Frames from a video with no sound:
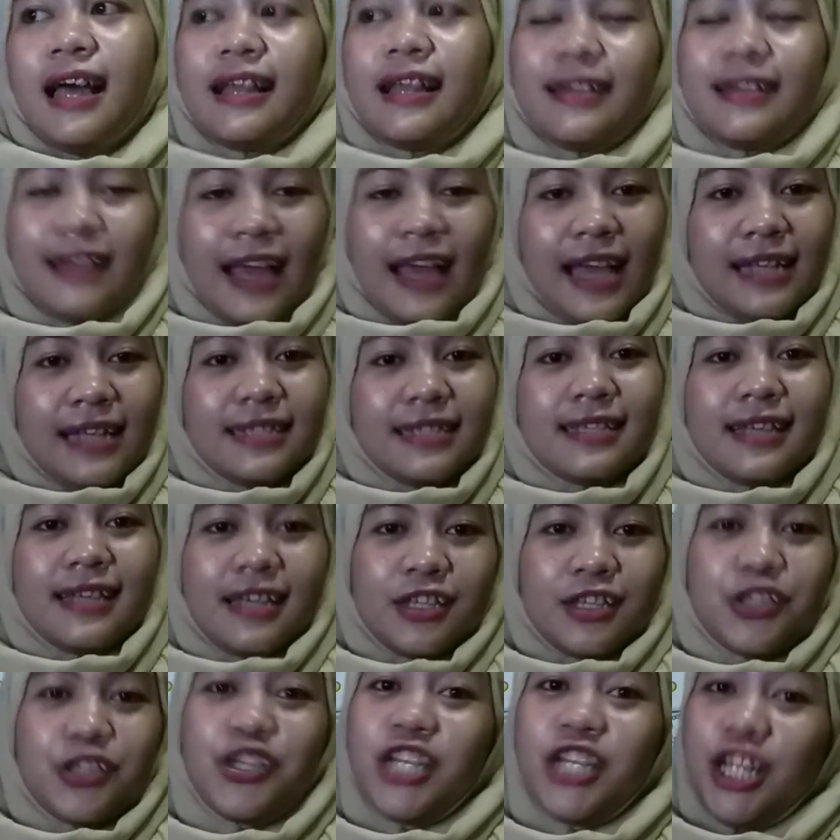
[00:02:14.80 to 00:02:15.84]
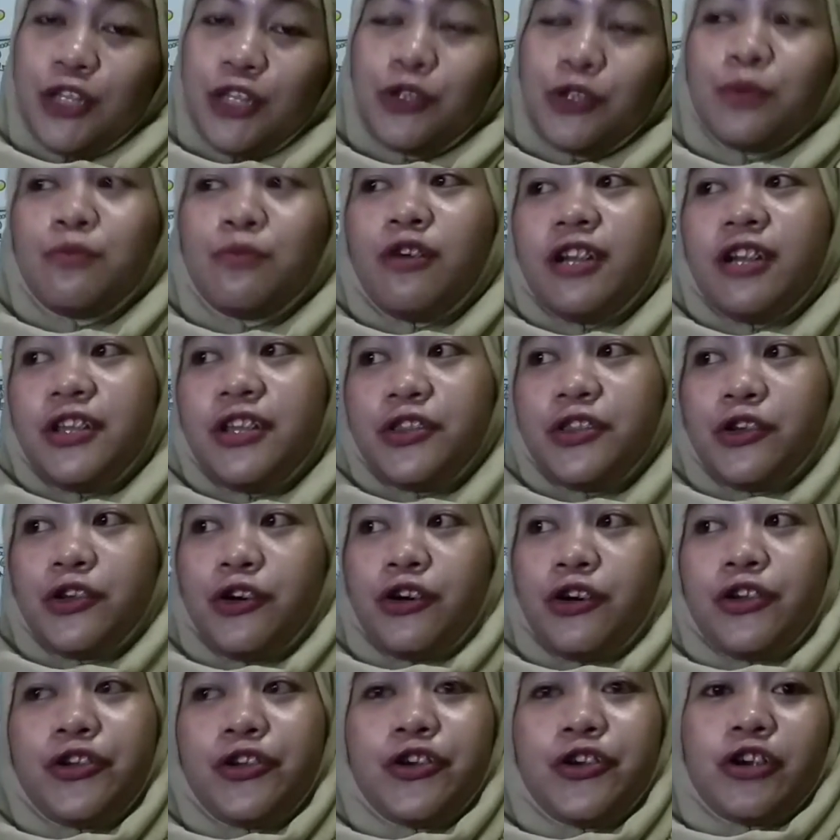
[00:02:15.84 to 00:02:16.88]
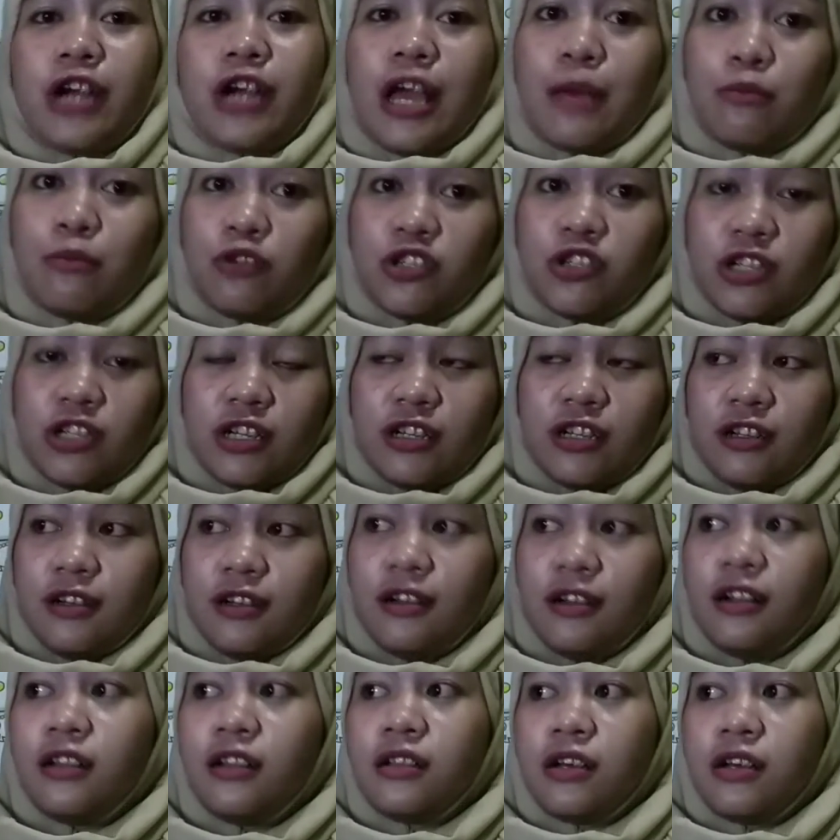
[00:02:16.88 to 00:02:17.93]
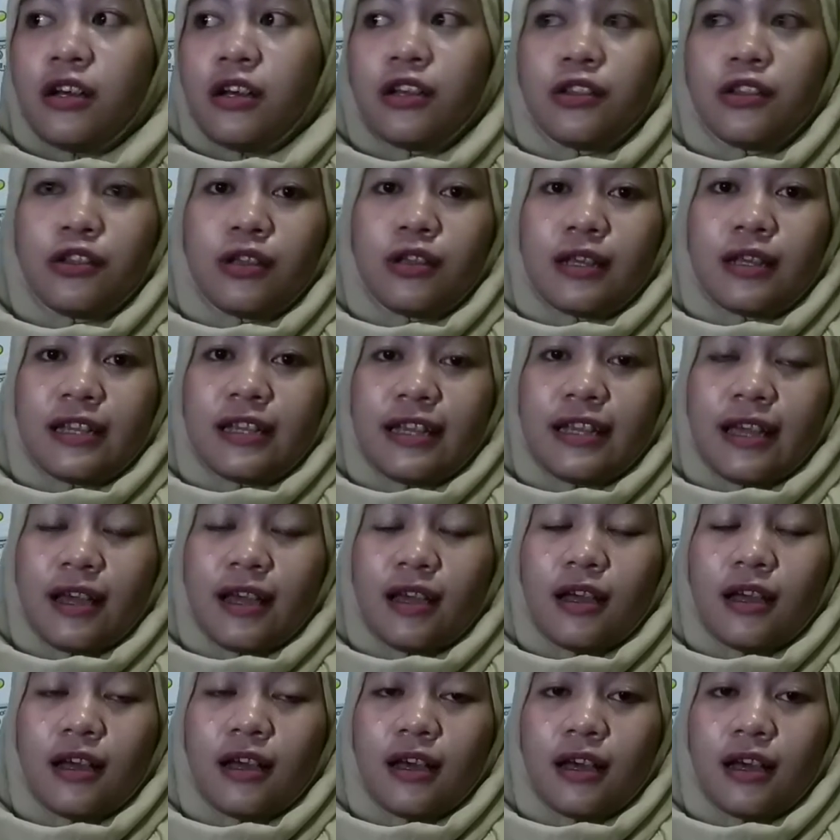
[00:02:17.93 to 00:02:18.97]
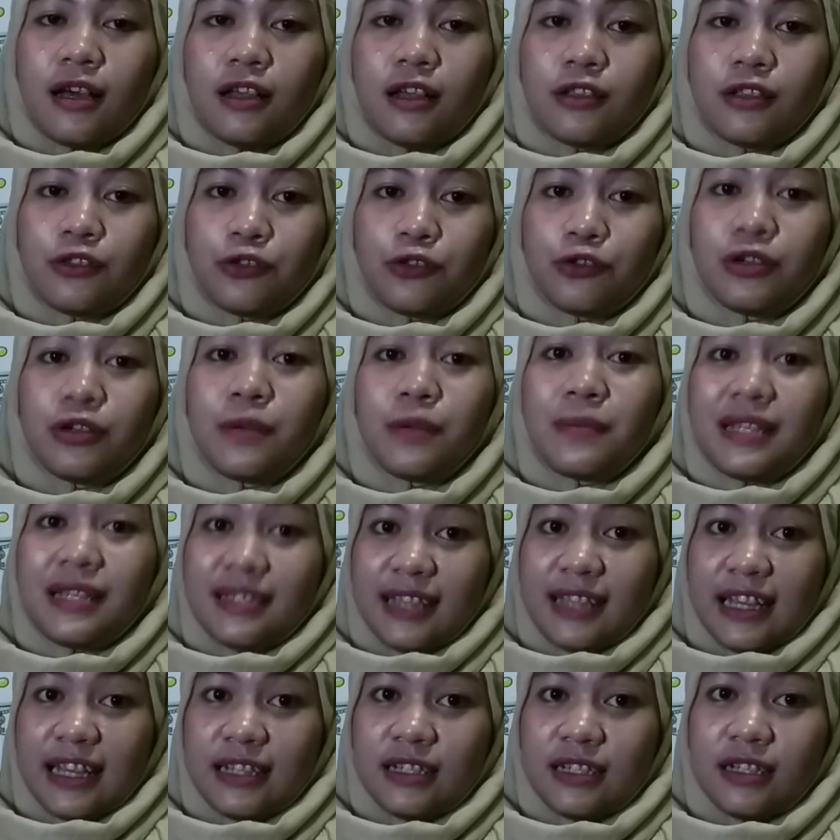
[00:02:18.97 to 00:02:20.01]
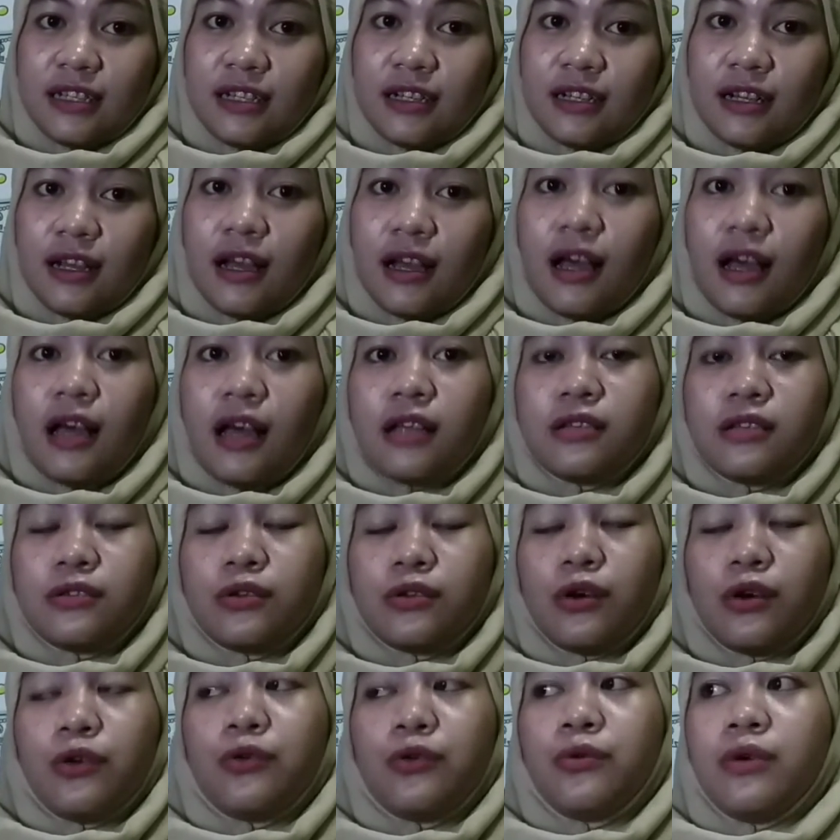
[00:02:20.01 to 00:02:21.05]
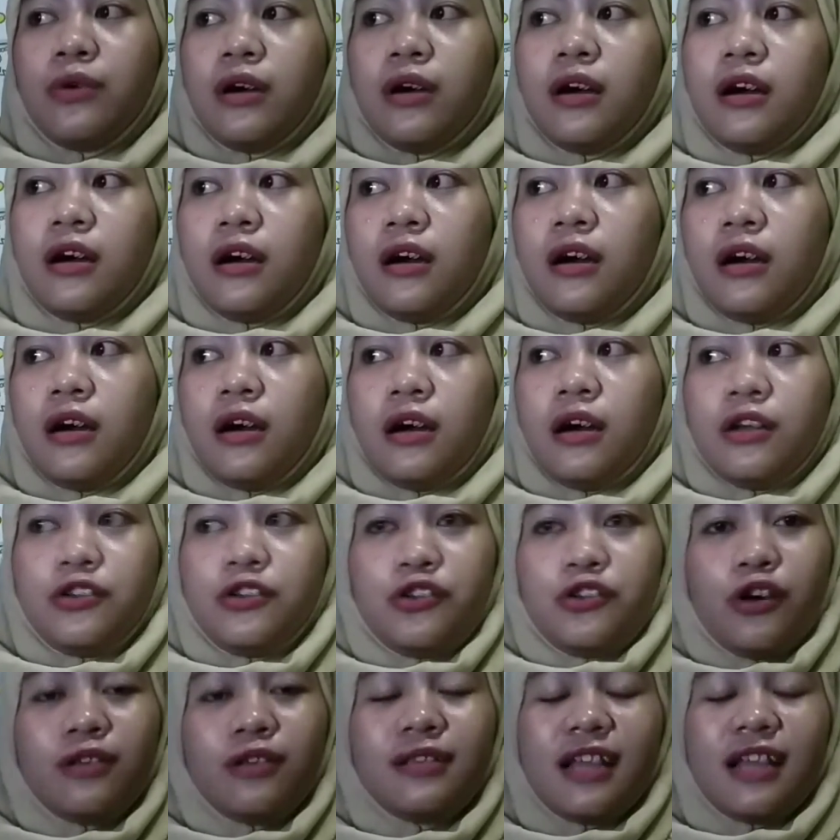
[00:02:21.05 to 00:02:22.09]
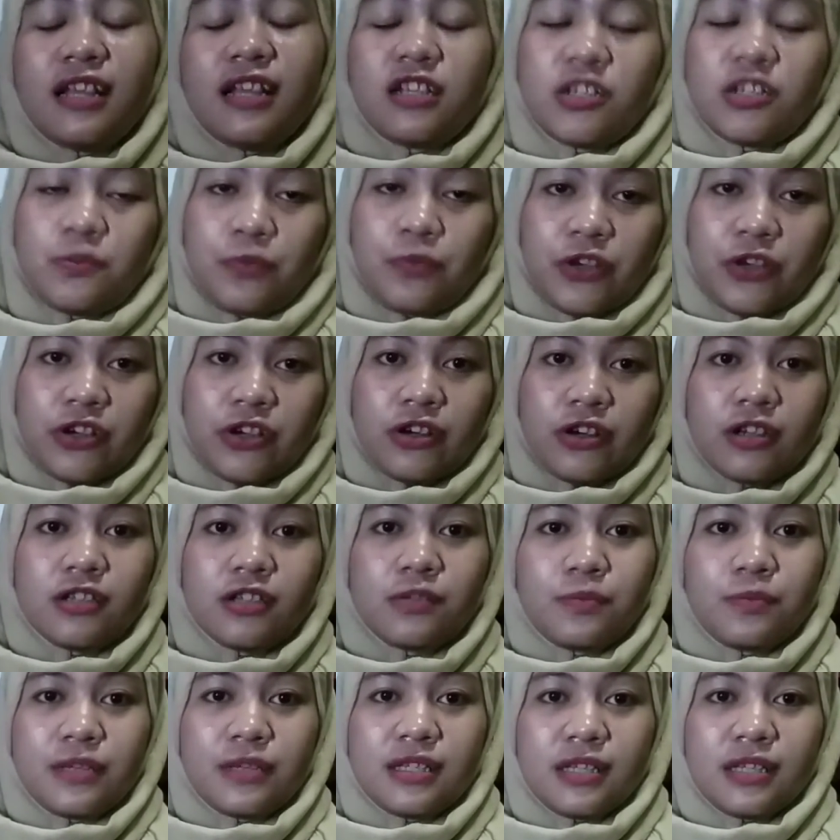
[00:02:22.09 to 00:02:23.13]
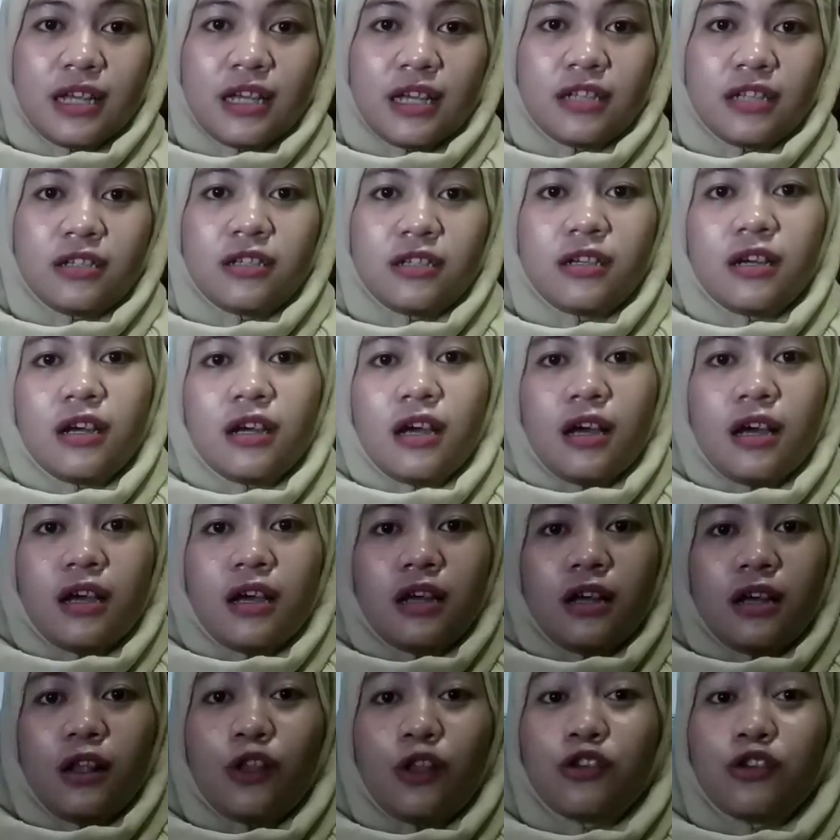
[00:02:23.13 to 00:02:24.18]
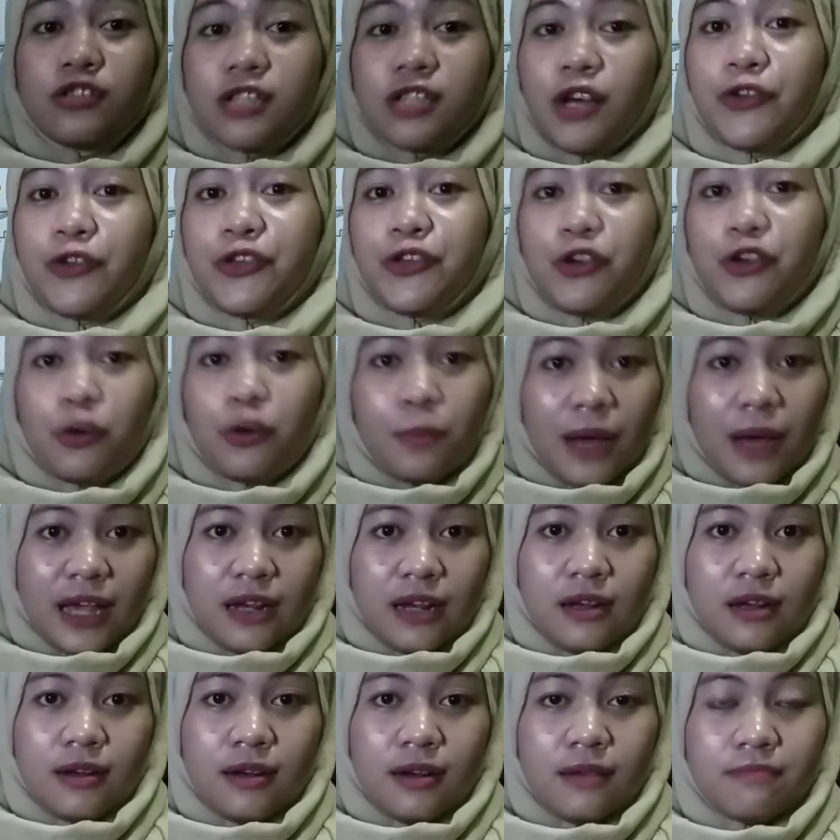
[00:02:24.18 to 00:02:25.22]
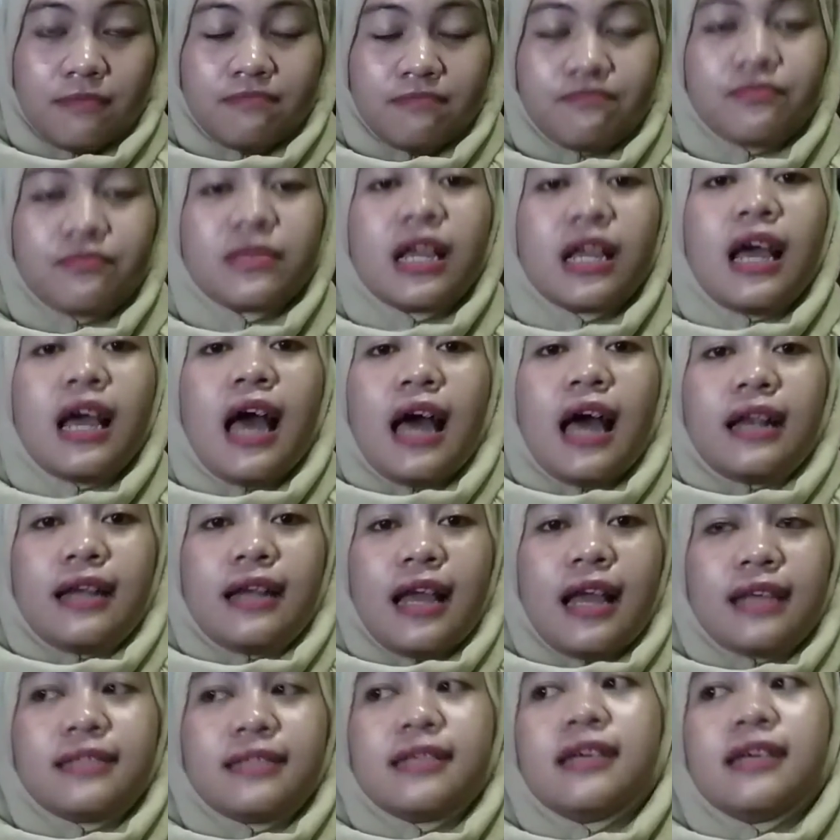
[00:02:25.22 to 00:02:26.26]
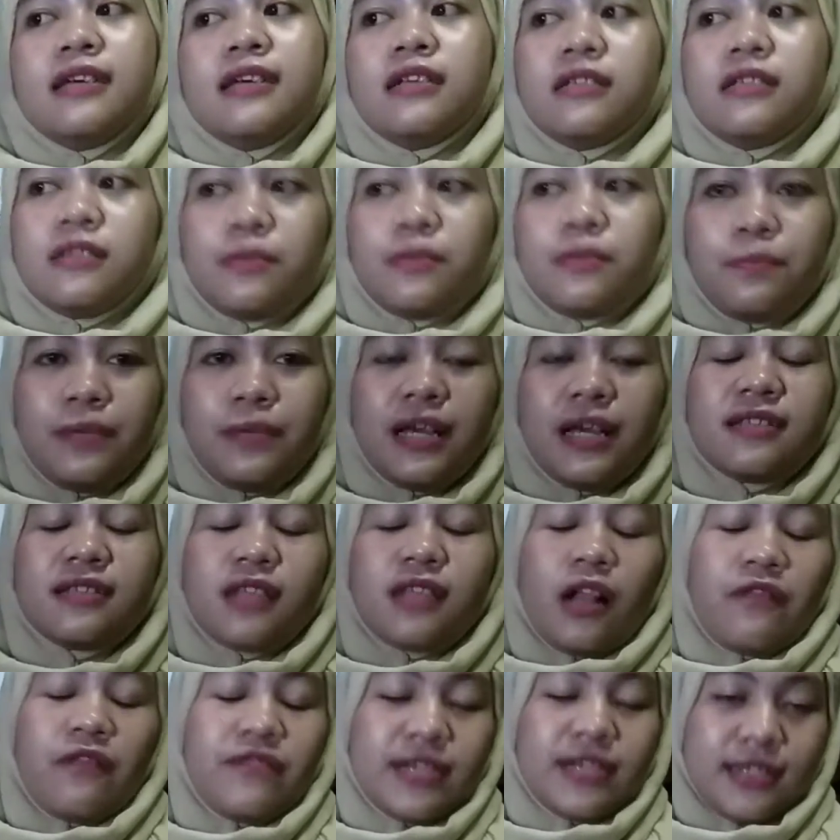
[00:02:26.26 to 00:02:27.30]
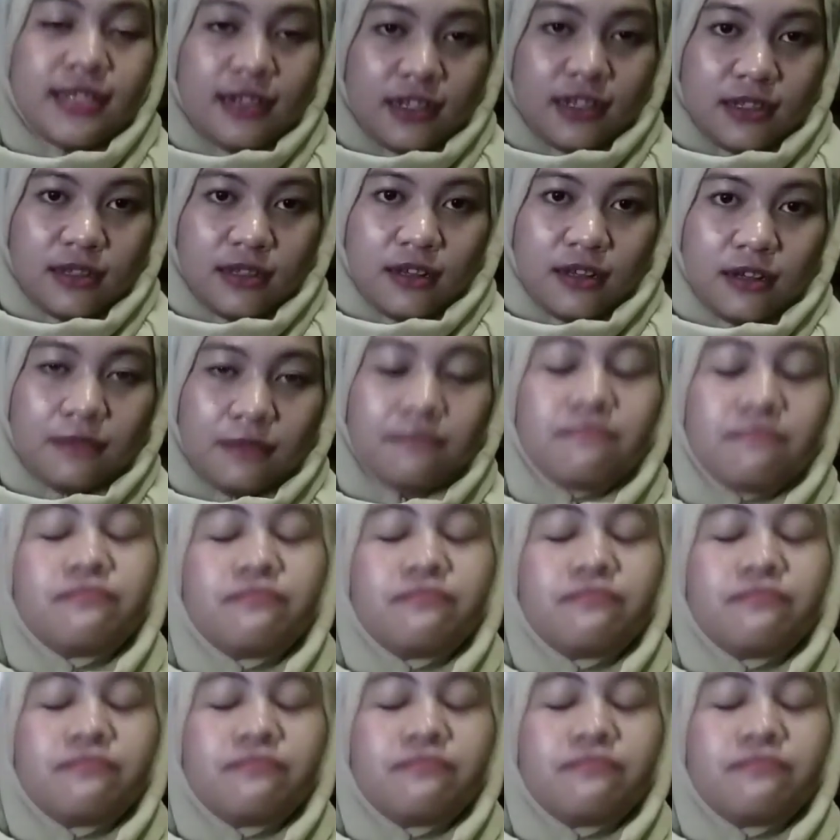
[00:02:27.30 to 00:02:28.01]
Next is you need to monitor your emotional to the message. So don't let the speaker's message close down your mind. Next is be a selfish listener.